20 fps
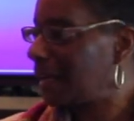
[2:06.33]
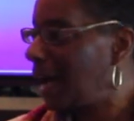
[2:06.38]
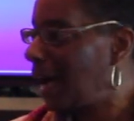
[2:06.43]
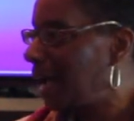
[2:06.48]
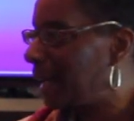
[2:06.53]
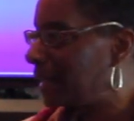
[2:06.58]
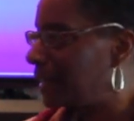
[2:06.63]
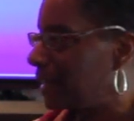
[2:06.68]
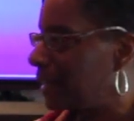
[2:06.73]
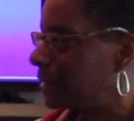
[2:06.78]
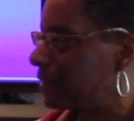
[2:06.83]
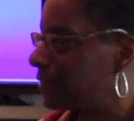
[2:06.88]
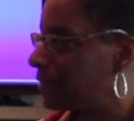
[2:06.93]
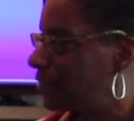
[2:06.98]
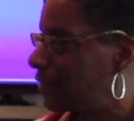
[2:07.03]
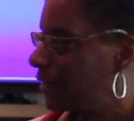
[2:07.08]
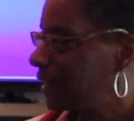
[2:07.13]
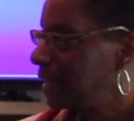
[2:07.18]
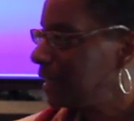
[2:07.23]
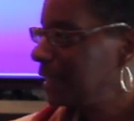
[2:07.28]
kind
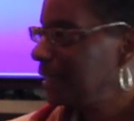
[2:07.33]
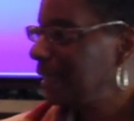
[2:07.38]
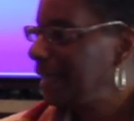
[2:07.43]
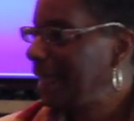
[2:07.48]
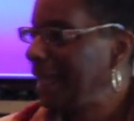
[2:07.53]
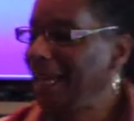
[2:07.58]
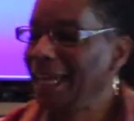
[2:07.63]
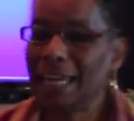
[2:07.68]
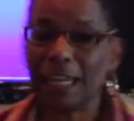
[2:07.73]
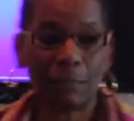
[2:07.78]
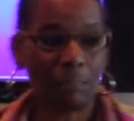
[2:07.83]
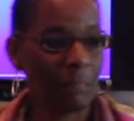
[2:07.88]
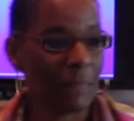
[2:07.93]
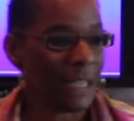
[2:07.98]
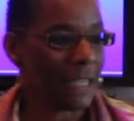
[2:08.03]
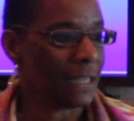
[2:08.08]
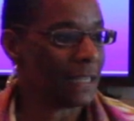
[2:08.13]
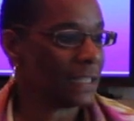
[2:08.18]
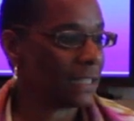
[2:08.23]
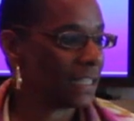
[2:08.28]
of hit
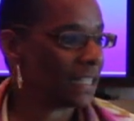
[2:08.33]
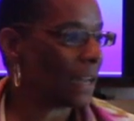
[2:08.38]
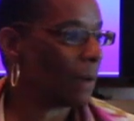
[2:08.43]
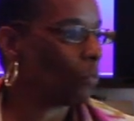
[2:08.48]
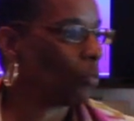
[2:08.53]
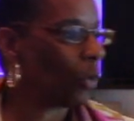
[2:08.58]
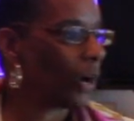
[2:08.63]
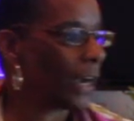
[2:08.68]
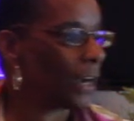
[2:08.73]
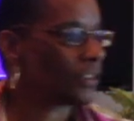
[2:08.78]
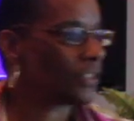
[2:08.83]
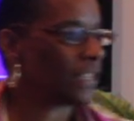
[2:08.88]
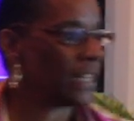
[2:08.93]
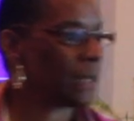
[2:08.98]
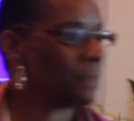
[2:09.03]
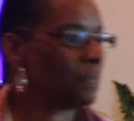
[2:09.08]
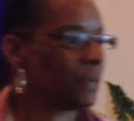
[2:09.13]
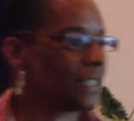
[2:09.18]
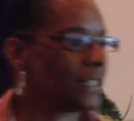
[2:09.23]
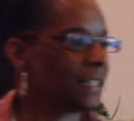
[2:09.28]
me somewhere
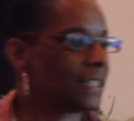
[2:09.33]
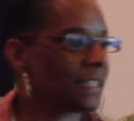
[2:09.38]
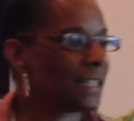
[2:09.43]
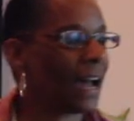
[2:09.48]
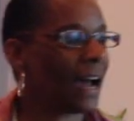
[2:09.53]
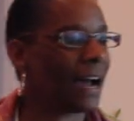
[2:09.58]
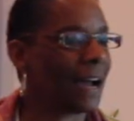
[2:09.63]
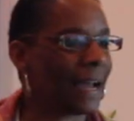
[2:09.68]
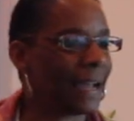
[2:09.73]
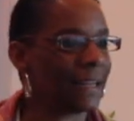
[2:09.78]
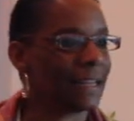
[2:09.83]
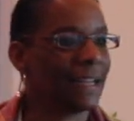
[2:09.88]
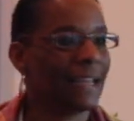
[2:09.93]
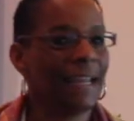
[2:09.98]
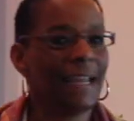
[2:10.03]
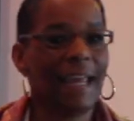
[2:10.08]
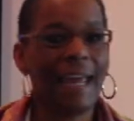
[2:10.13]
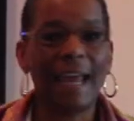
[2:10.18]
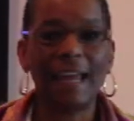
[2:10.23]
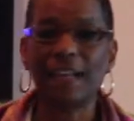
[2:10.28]
deep inside,
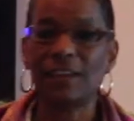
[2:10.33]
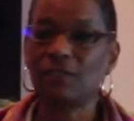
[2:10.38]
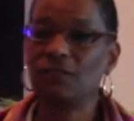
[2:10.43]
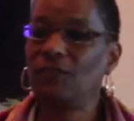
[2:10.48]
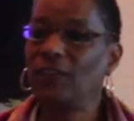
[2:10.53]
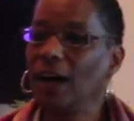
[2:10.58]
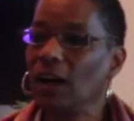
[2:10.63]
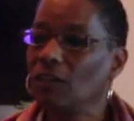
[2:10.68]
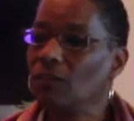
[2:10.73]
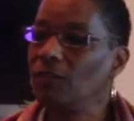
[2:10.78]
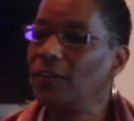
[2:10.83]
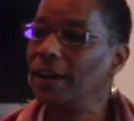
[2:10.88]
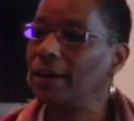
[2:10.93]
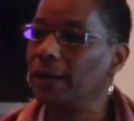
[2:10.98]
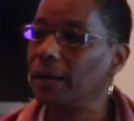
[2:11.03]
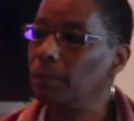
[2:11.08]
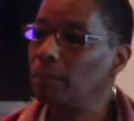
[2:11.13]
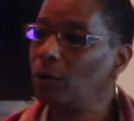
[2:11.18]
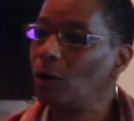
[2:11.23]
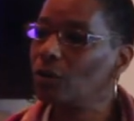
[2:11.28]
and it felt
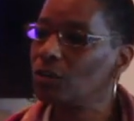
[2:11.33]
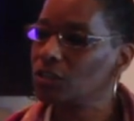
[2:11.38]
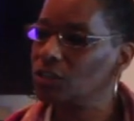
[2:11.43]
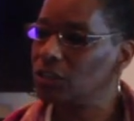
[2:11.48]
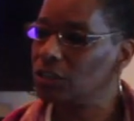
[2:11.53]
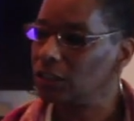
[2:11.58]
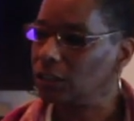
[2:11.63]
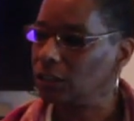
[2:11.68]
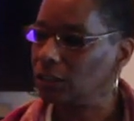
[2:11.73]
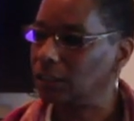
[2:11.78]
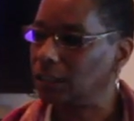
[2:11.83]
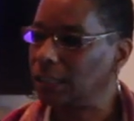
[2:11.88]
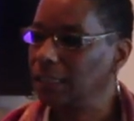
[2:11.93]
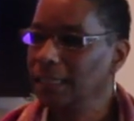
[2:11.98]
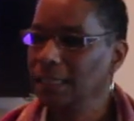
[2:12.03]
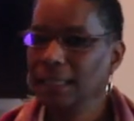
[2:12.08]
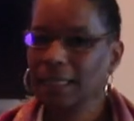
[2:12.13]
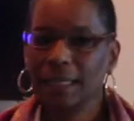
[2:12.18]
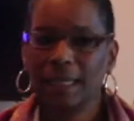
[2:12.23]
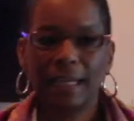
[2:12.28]
very personal.
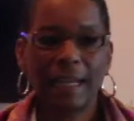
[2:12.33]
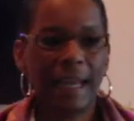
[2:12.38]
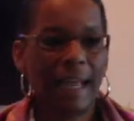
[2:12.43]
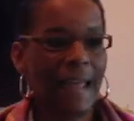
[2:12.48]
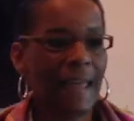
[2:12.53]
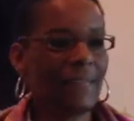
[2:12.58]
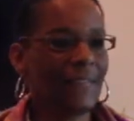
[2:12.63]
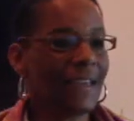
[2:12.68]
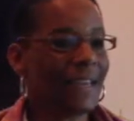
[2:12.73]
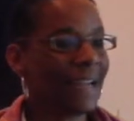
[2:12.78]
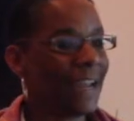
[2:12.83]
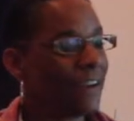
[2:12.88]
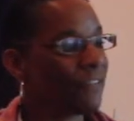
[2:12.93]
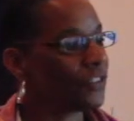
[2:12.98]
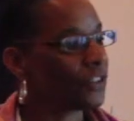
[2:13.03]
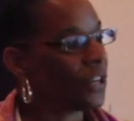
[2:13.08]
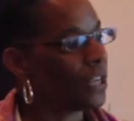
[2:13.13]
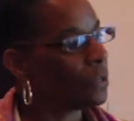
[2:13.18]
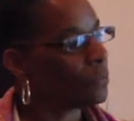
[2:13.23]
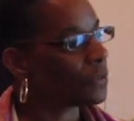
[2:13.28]
And then
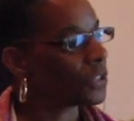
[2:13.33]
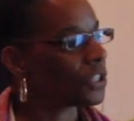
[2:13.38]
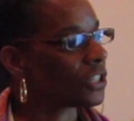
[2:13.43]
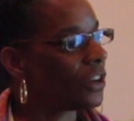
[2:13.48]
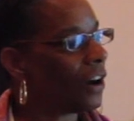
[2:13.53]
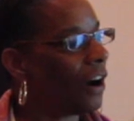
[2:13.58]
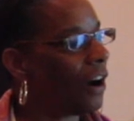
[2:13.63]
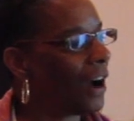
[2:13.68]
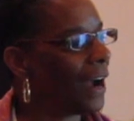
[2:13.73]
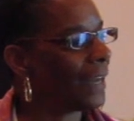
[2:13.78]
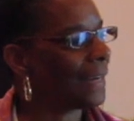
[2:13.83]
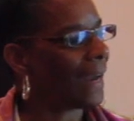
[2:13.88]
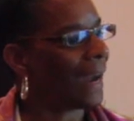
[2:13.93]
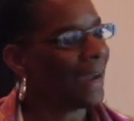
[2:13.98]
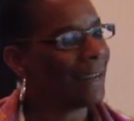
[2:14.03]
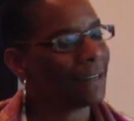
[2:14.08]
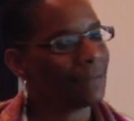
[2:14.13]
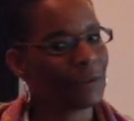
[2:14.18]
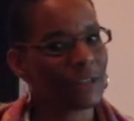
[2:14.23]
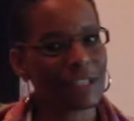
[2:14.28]
after he was gone,
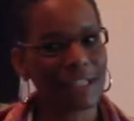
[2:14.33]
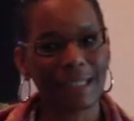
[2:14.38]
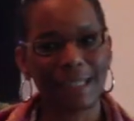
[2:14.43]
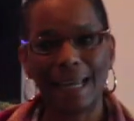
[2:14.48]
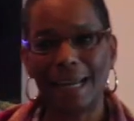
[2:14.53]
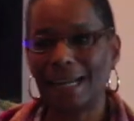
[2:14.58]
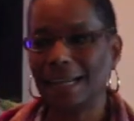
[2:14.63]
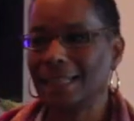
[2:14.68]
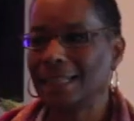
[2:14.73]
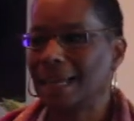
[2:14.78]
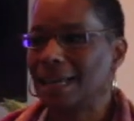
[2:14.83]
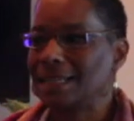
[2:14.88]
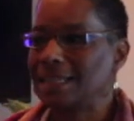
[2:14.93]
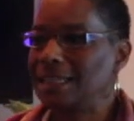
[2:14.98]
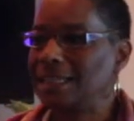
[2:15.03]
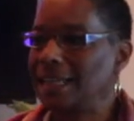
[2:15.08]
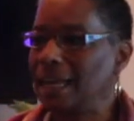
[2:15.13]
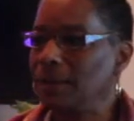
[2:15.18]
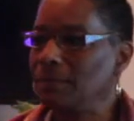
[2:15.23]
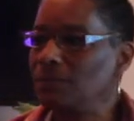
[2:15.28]
I wasn't getting that
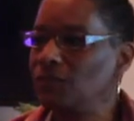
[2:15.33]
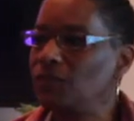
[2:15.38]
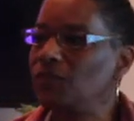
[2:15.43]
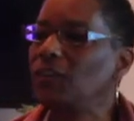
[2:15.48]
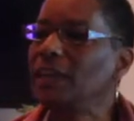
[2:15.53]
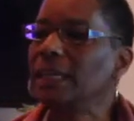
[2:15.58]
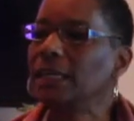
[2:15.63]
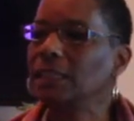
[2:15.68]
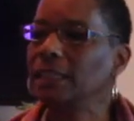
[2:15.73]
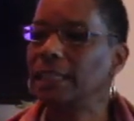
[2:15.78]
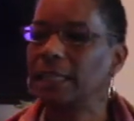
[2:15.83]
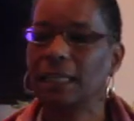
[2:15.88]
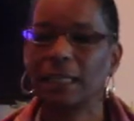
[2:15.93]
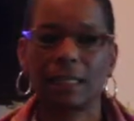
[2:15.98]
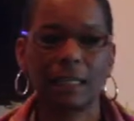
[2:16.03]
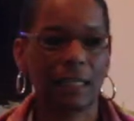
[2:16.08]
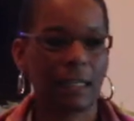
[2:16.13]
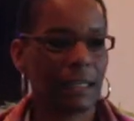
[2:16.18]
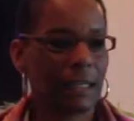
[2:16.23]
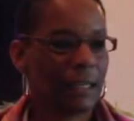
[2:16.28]
same
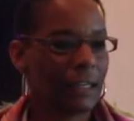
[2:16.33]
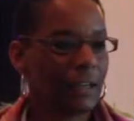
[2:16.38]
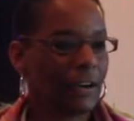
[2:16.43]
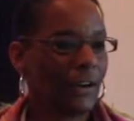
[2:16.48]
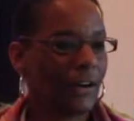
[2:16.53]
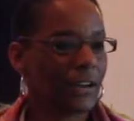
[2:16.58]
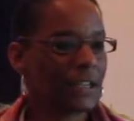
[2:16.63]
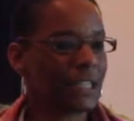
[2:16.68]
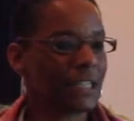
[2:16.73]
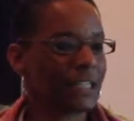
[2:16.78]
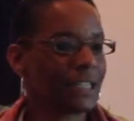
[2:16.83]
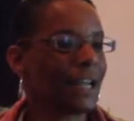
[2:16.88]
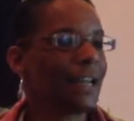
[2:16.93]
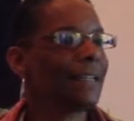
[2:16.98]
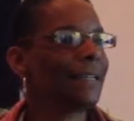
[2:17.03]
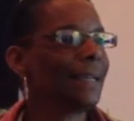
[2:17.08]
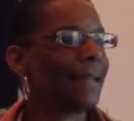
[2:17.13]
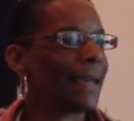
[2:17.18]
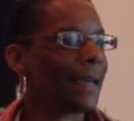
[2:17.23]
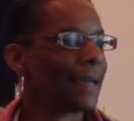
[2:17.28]
feeling on
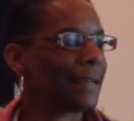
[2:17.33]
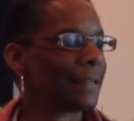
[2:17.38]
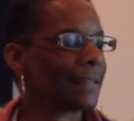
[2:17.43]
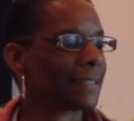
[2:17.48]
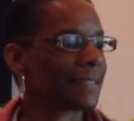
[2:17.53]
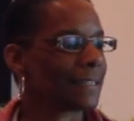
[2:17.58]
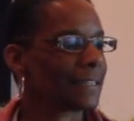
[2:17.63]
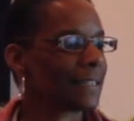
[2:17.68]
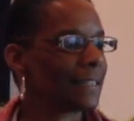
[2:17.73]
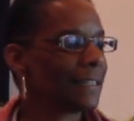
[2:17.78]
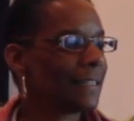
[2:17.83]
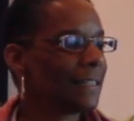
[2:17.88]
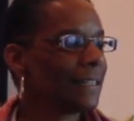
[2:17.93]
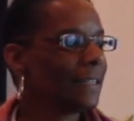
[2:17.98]
Sundays.